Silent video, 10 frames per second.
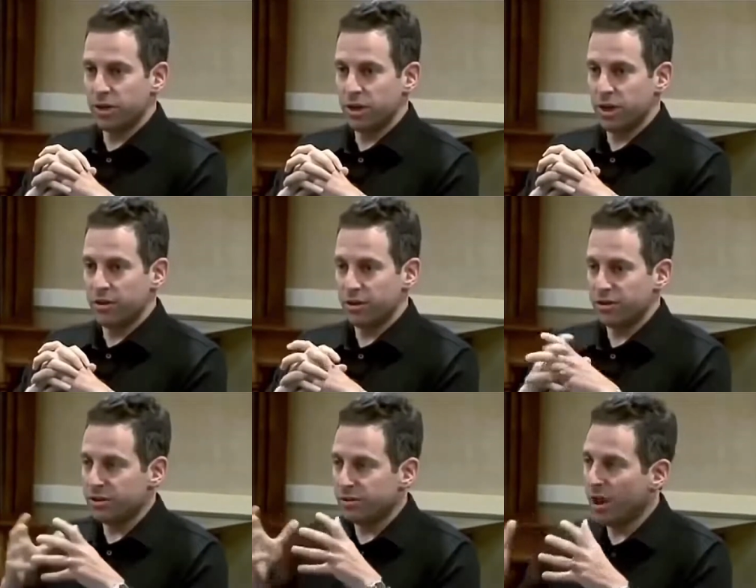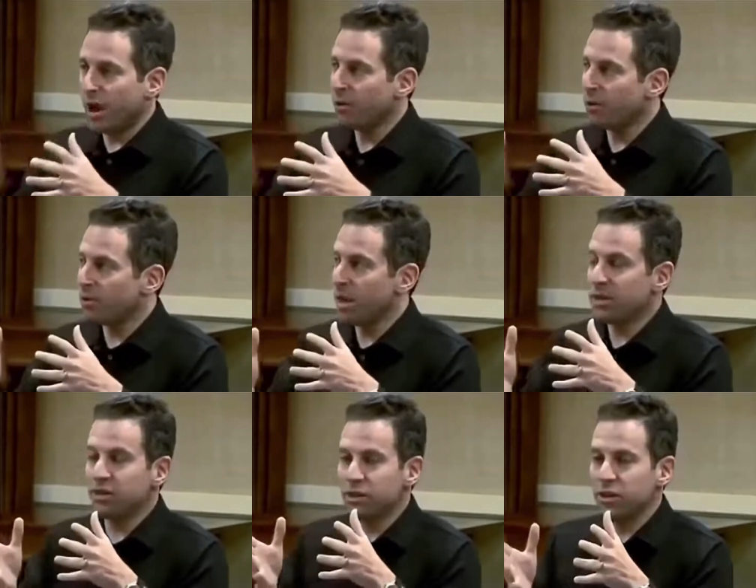Uh, so it's defined with
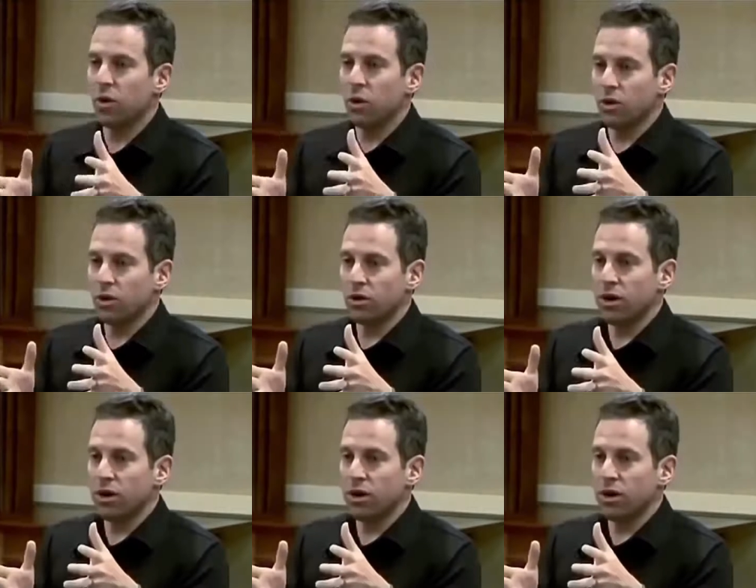respect to the goal